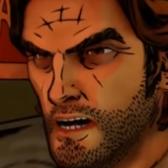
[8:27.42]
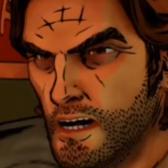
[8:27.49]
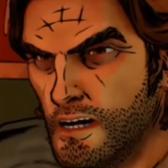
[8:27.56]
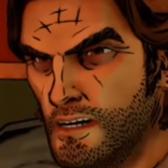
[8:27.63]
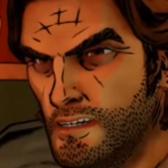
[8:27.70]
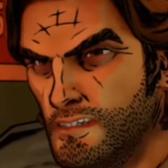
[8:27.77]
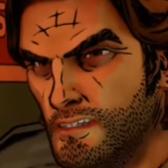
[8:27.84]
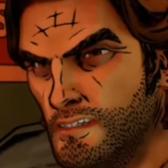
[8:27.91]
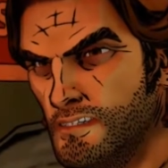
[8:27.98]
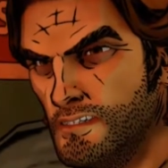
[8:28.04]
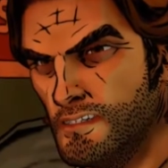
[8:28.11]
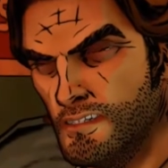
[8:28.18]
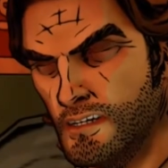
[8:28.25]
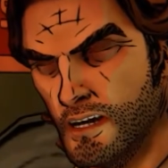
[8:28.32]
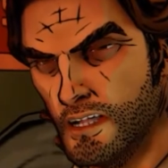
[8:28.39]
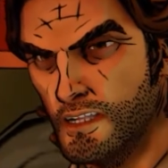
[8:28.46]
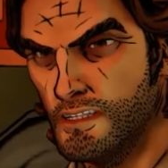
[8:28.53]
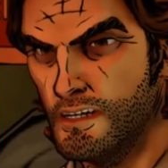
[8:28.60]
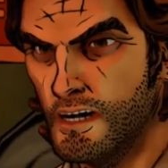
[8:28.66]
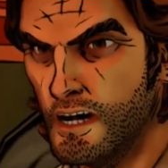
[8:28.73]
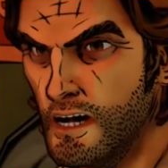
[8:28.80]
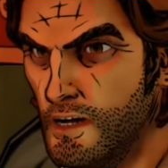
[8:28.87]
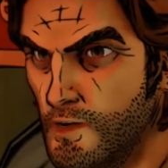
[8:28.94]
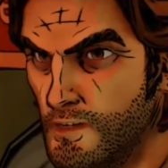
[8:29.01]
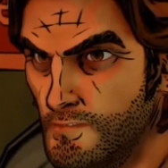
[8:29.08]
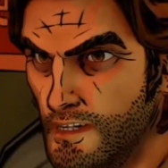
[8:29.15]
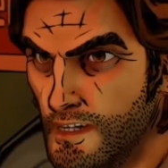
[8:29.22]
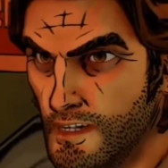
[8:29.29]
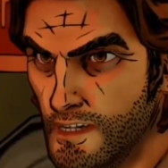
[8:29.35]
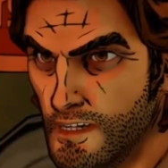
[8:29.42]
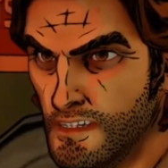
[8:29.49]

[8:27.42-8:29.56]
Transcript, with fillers: take it? Just to fuck with me?